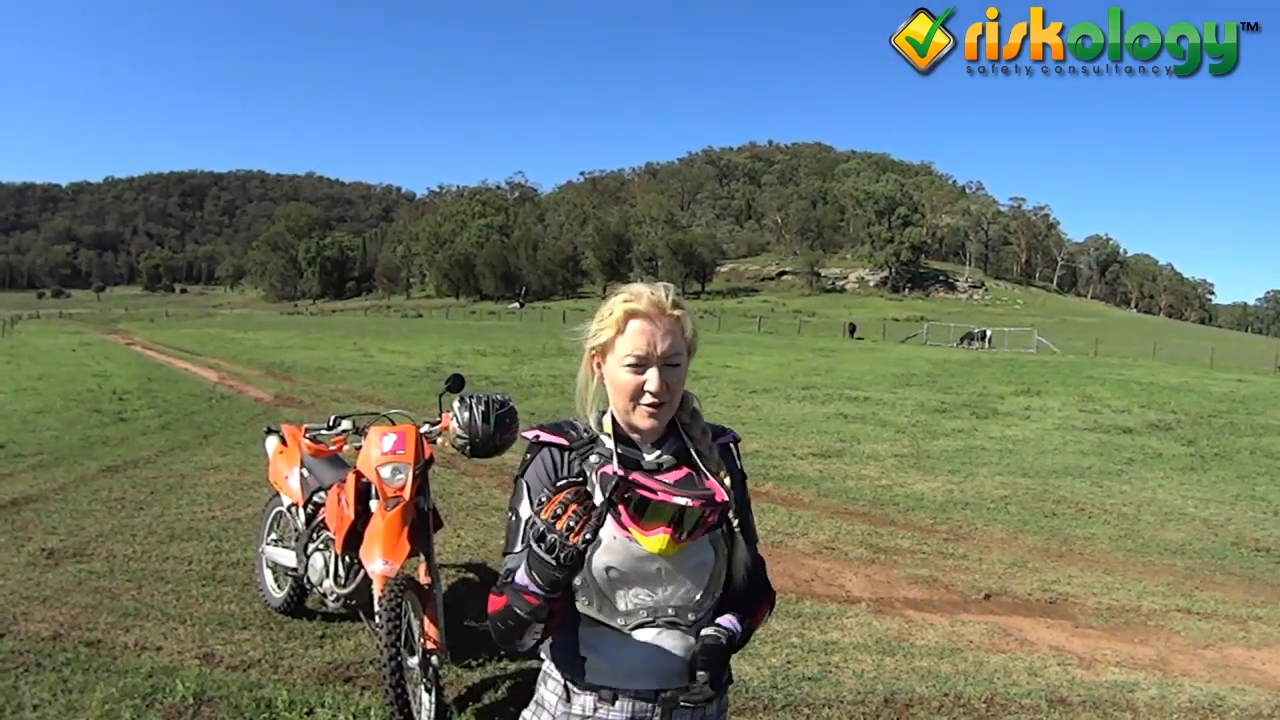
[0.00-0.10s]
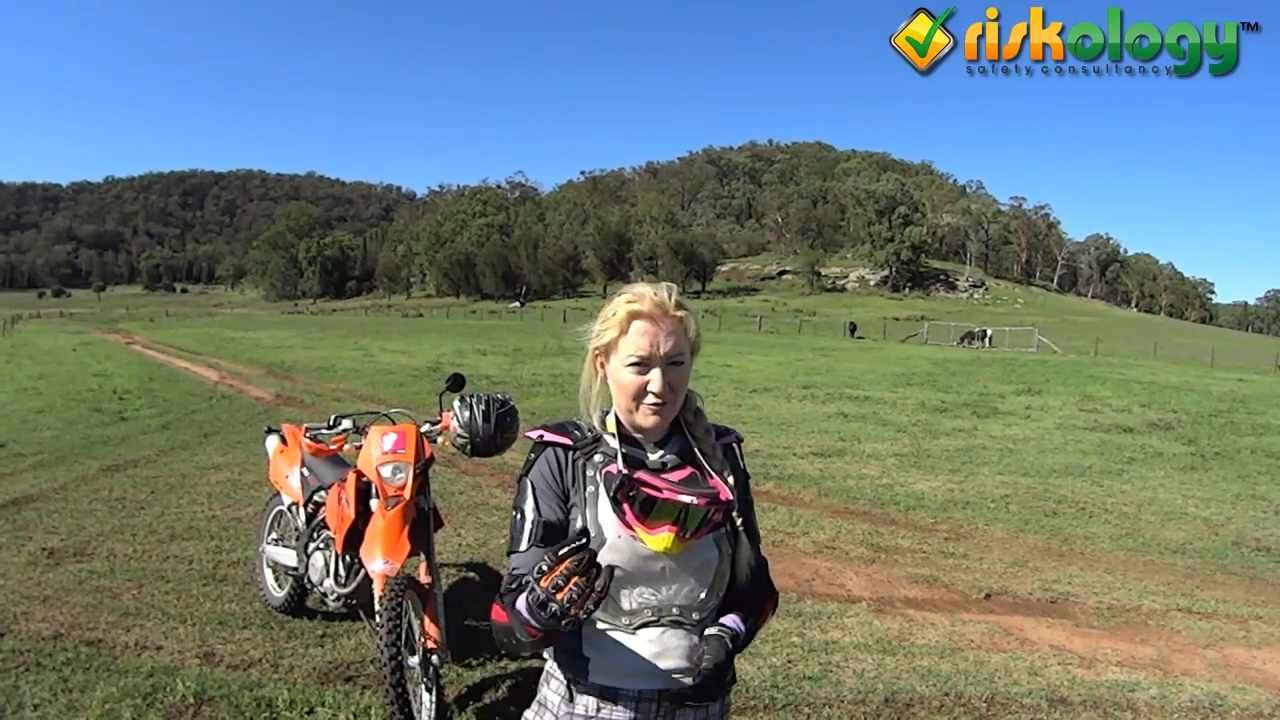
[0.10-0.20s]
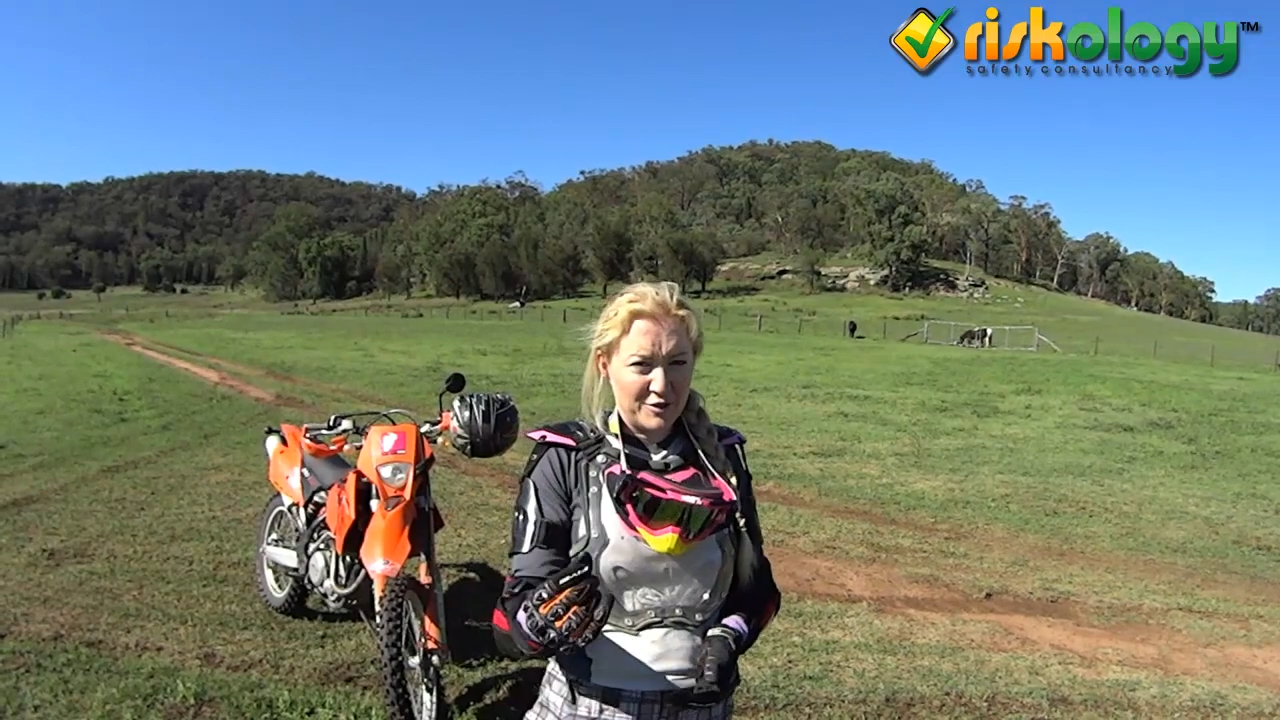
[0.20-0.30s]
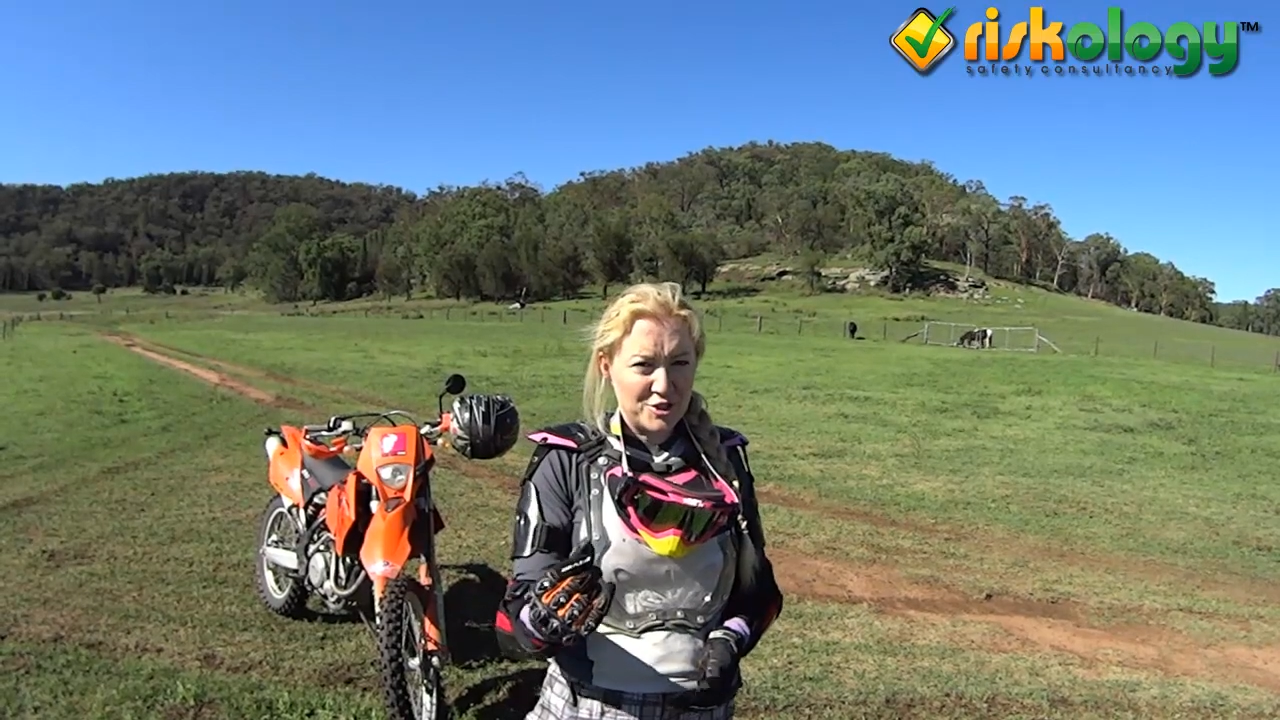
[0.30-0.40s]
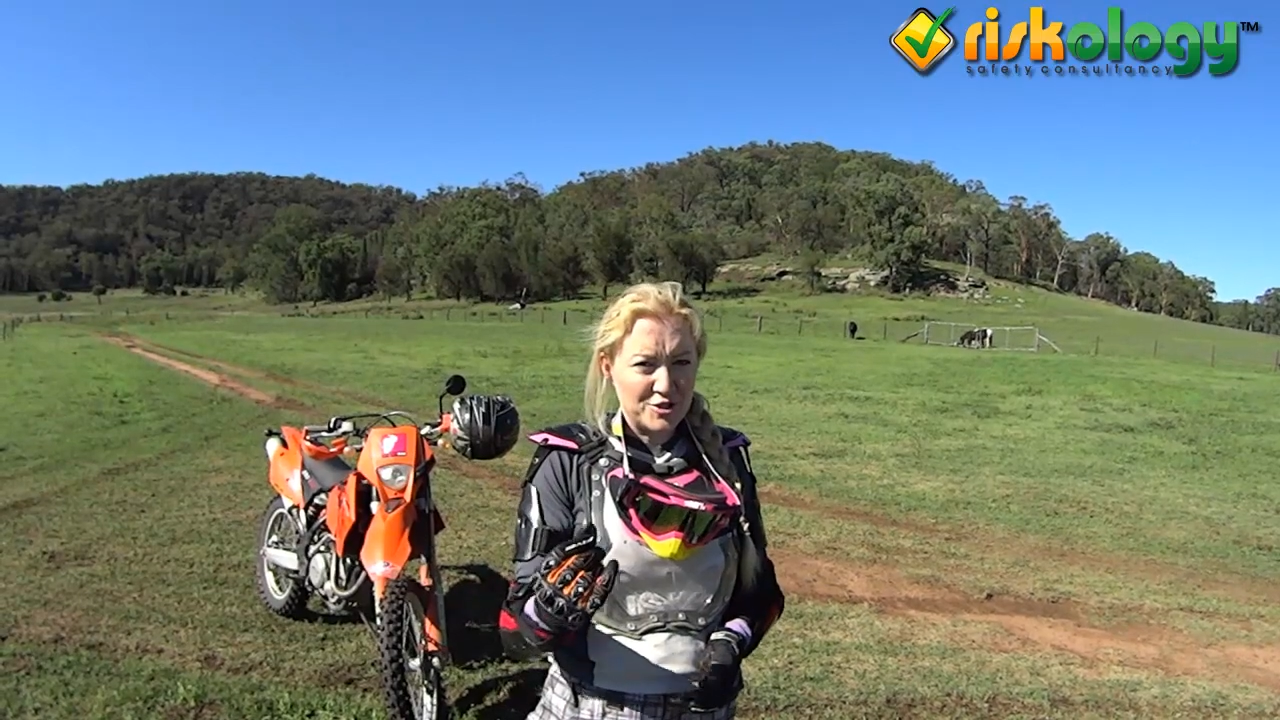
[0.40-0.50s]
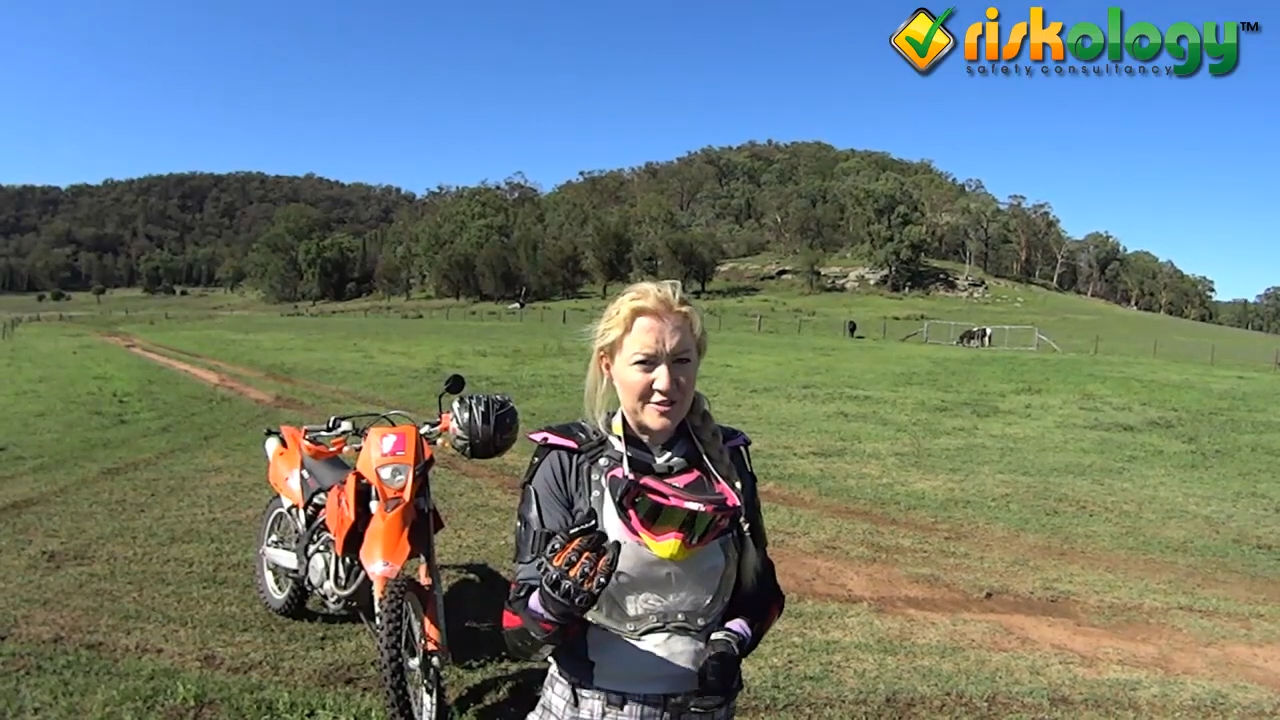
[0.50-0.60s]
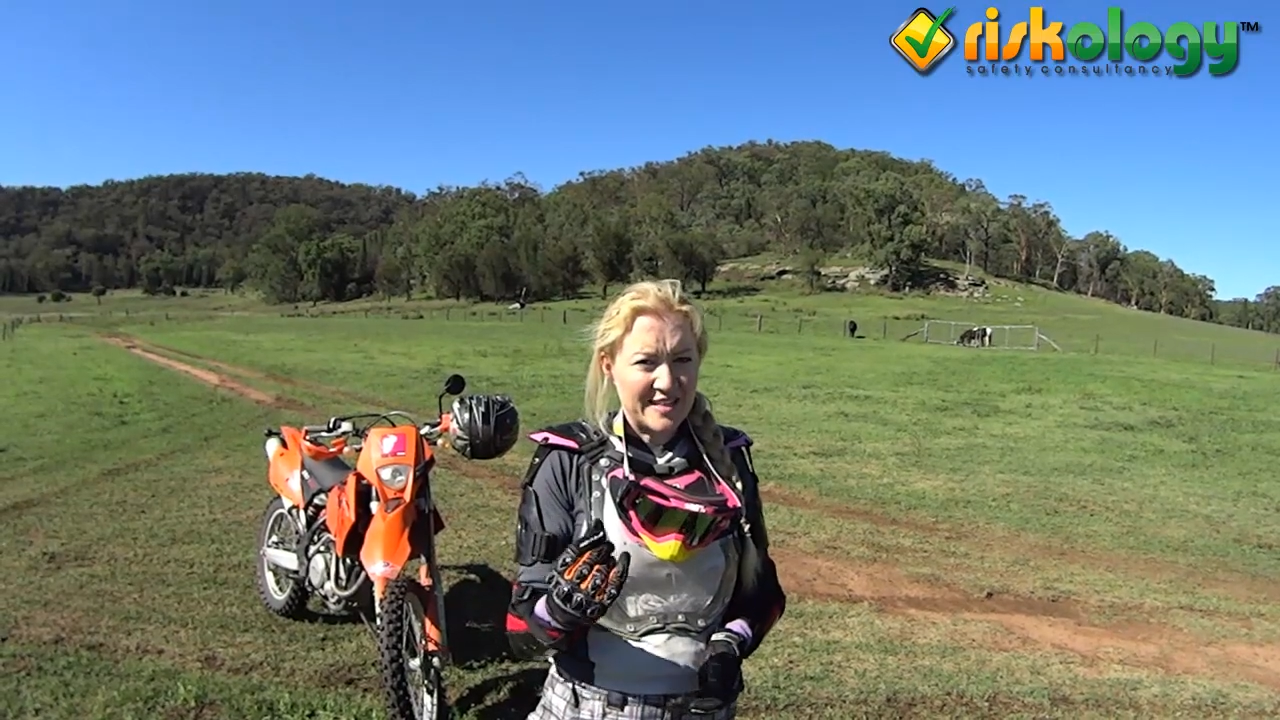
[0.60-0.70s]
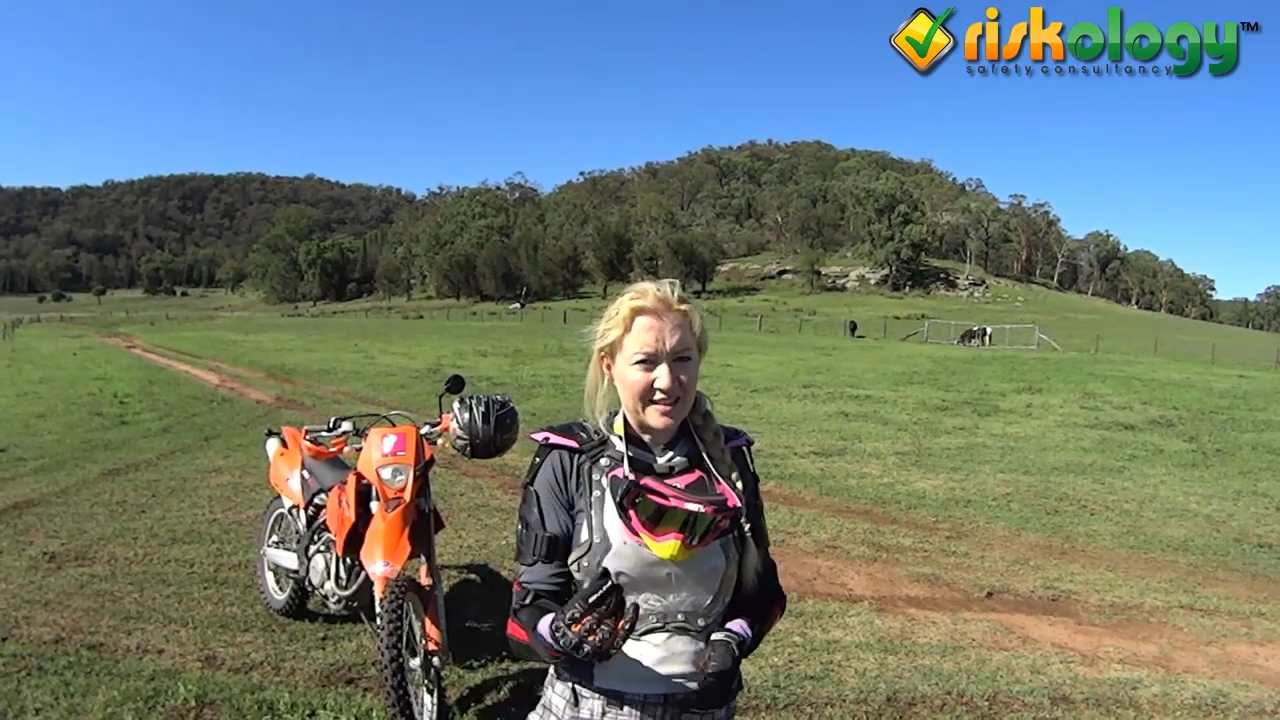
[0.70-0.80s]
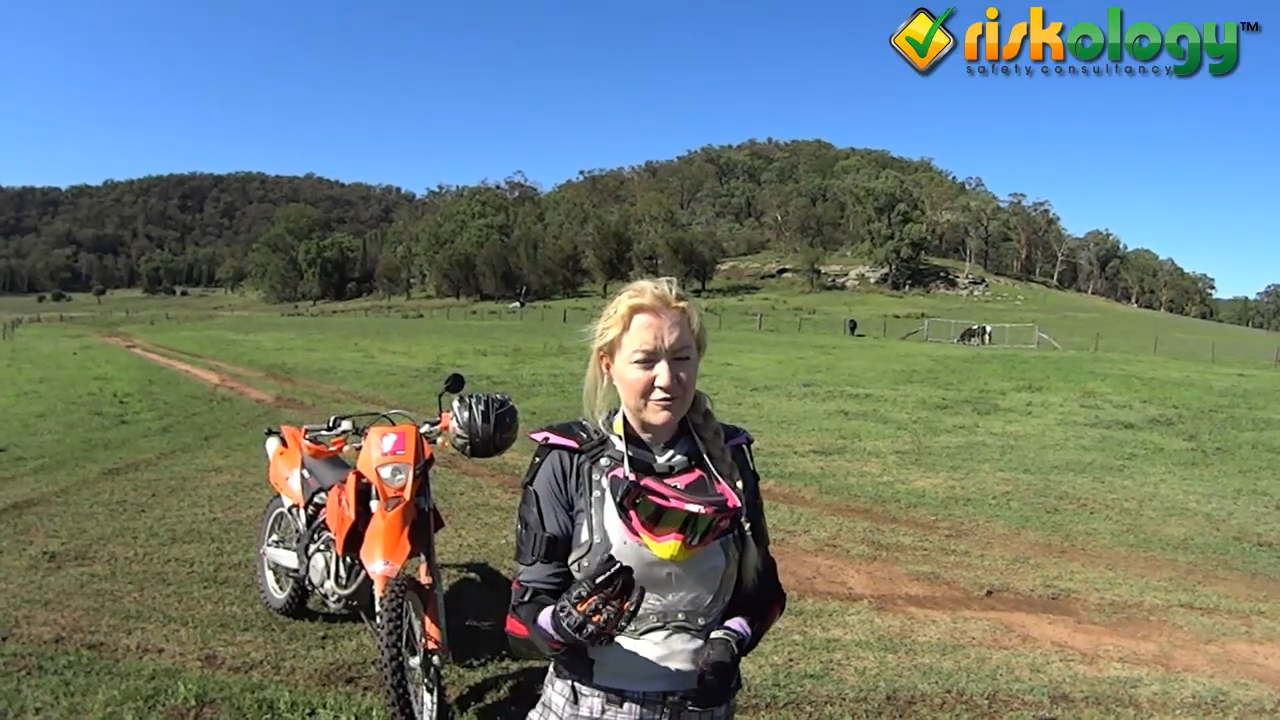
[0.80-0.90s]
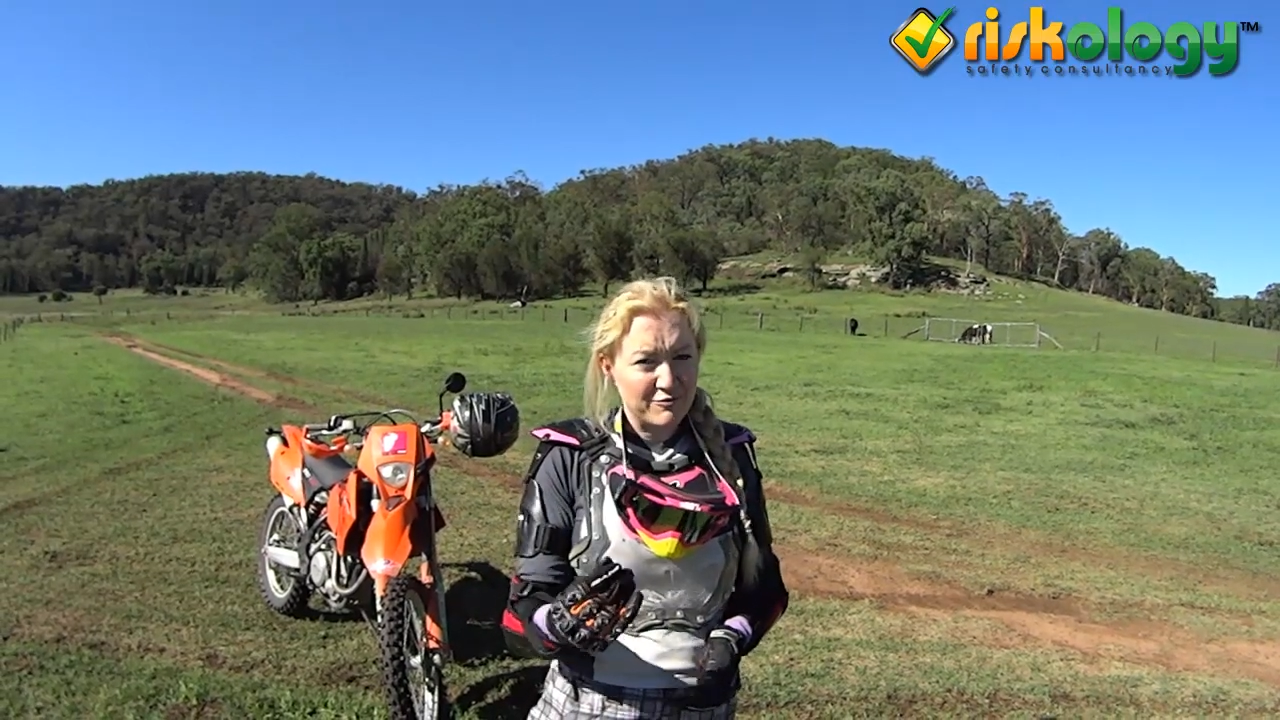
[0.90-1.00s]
reducing the